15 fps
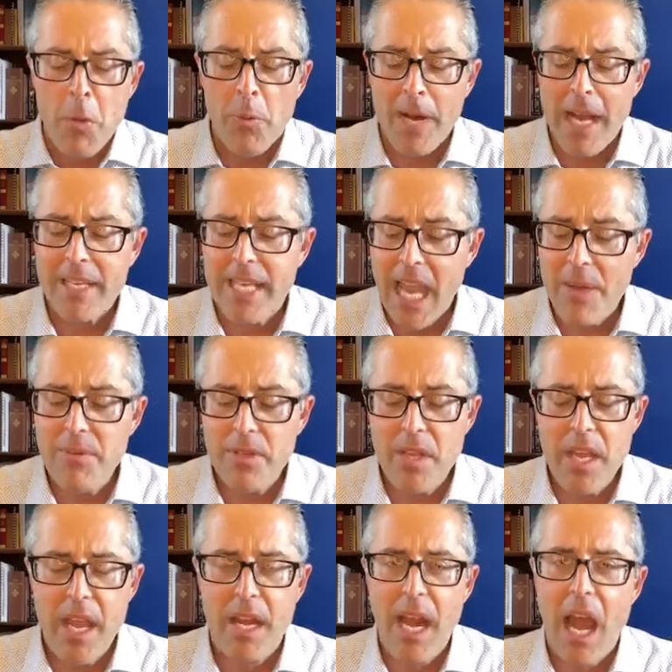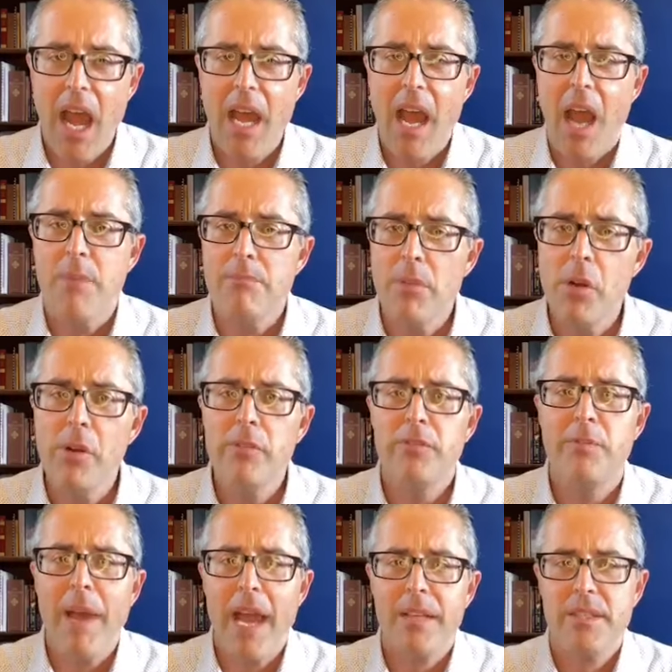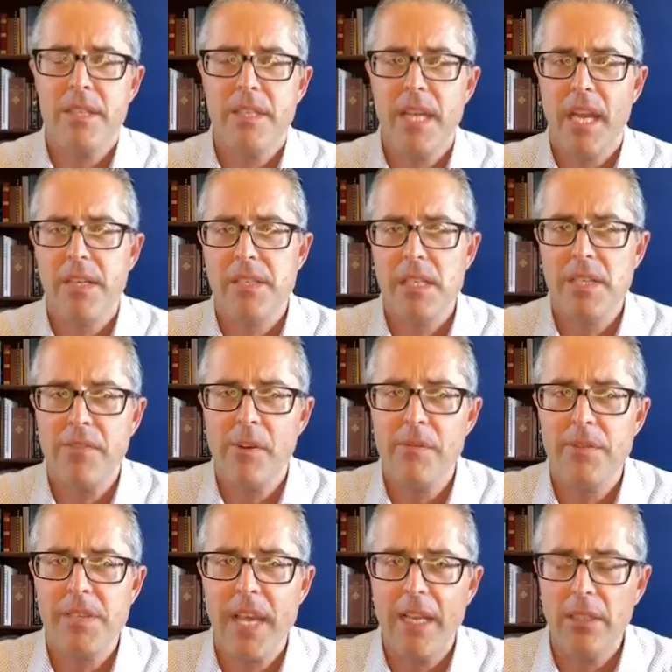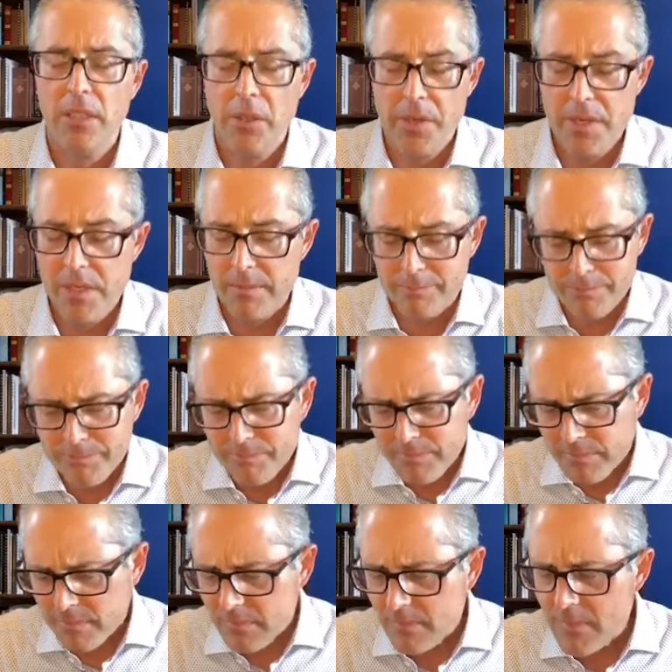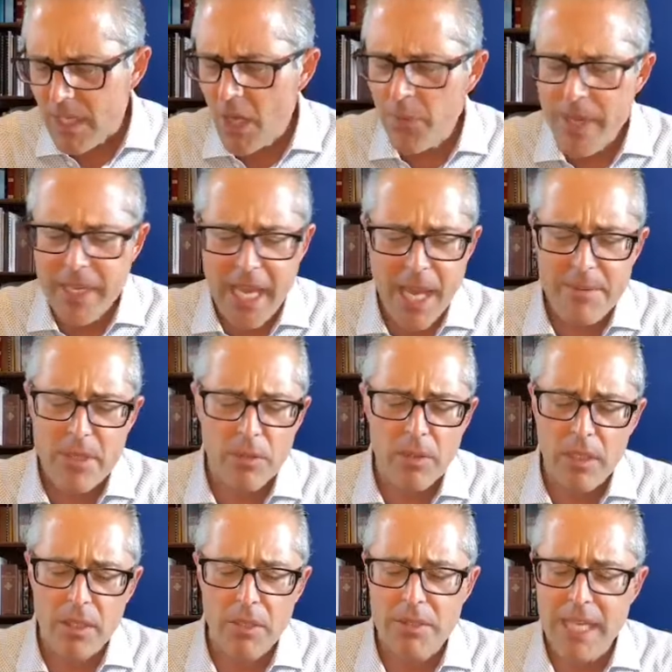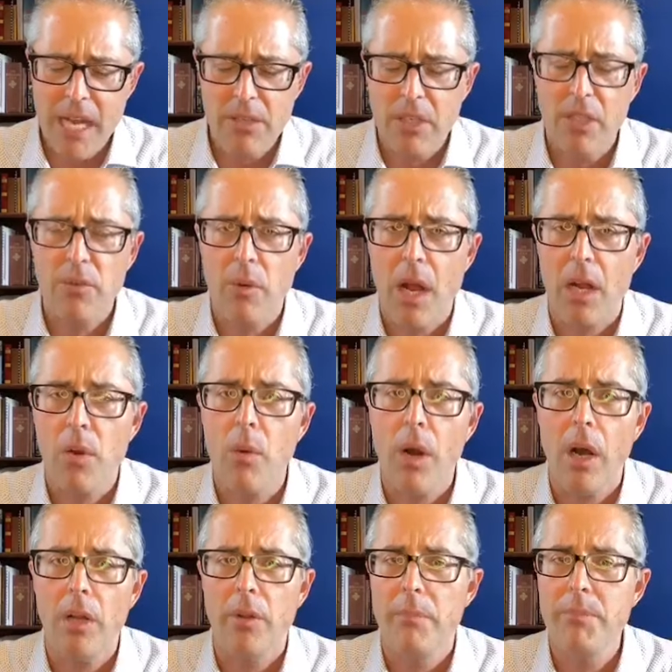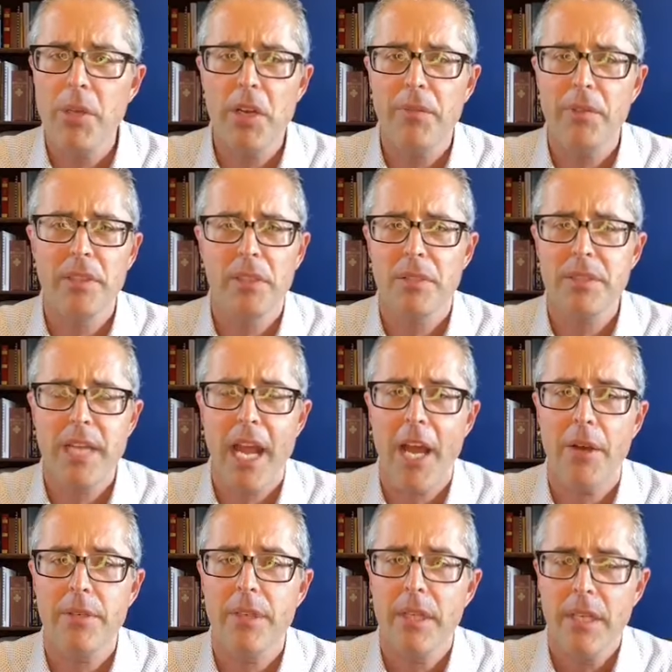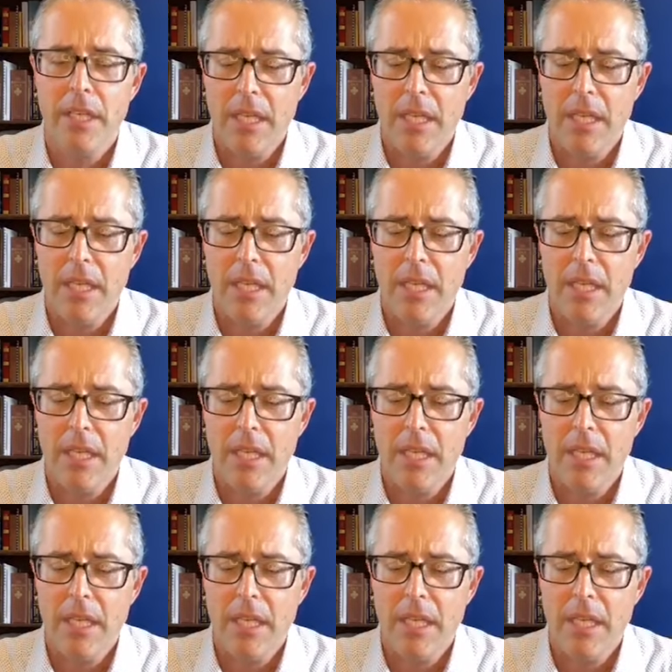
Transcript: When I came to the end, I, I moved back to Texas from St. Louis, and we came to a little town called Rockwall, a beautiful little town.